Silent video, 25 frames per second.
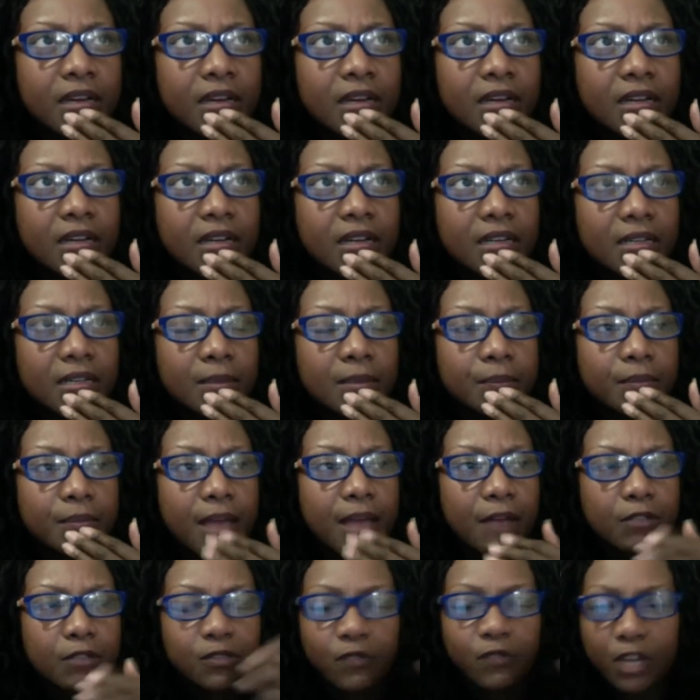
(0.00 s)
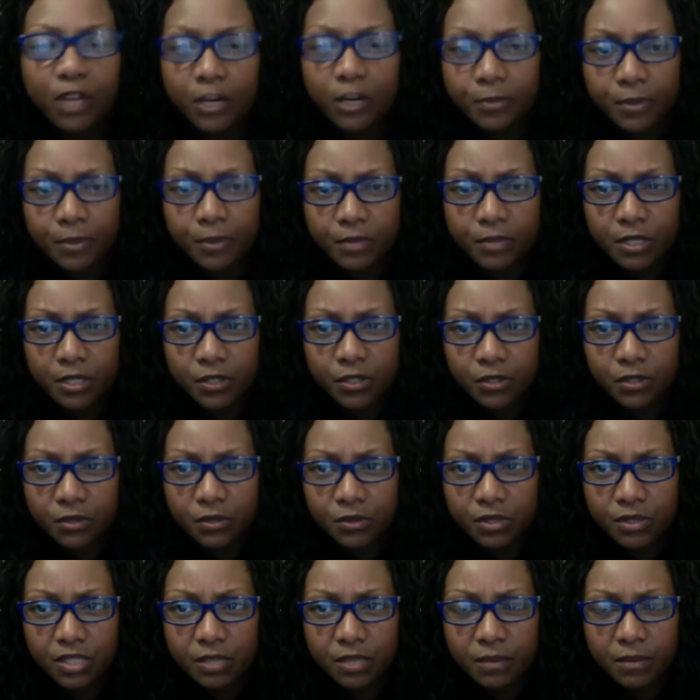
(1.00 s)
I was very
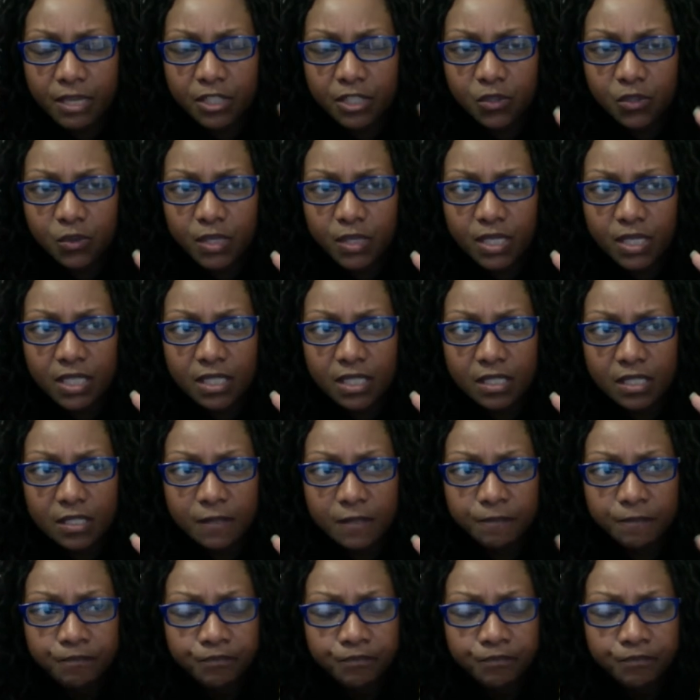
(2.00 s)
promiscuous in my 20s,